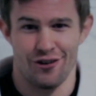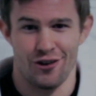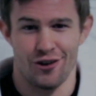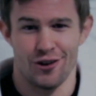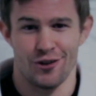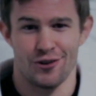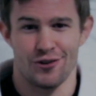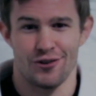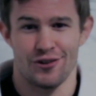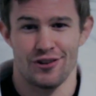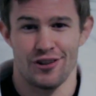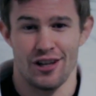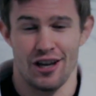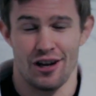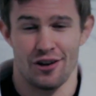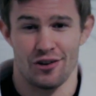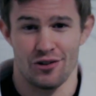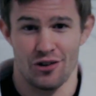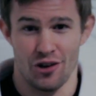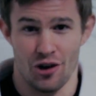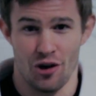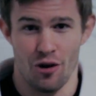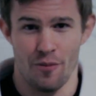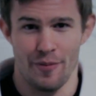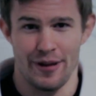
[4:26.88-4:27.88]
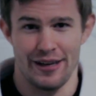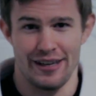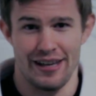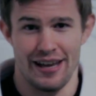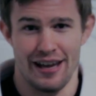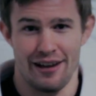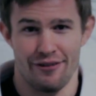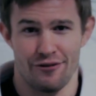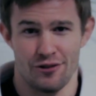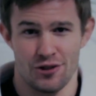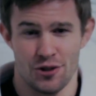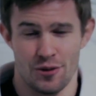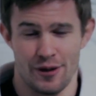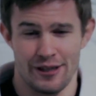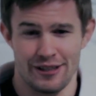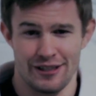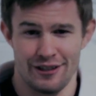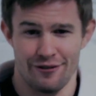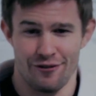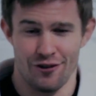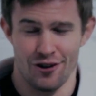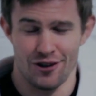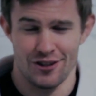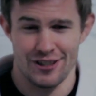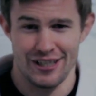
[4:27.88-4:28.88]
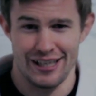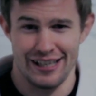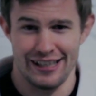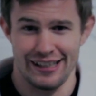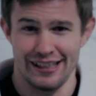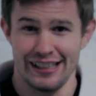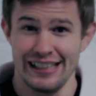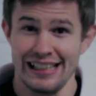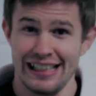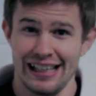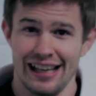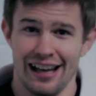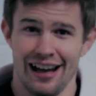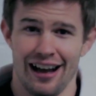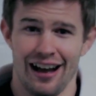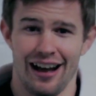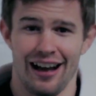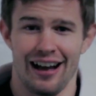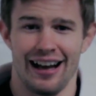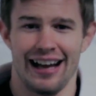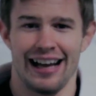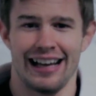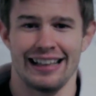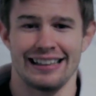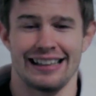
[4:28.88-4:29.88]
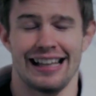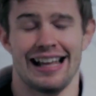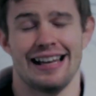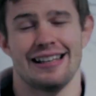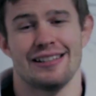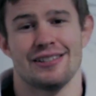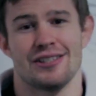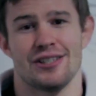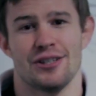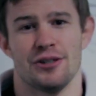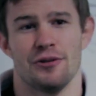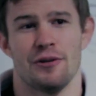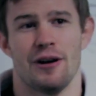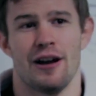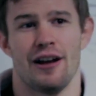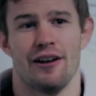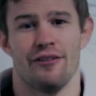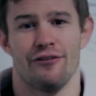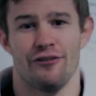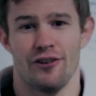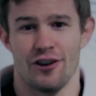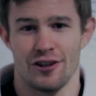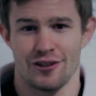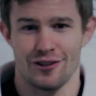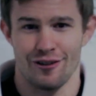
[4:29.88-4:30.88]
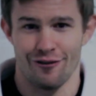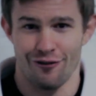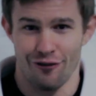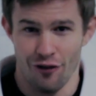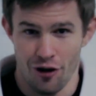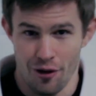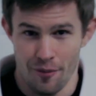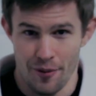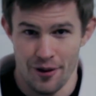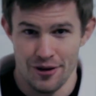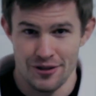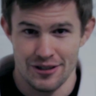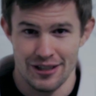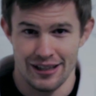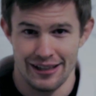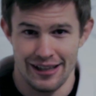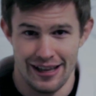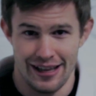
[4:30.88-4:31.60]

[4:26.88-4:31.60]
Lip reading: for the coming year, for 2014, I'd like to, first and foremost, I'd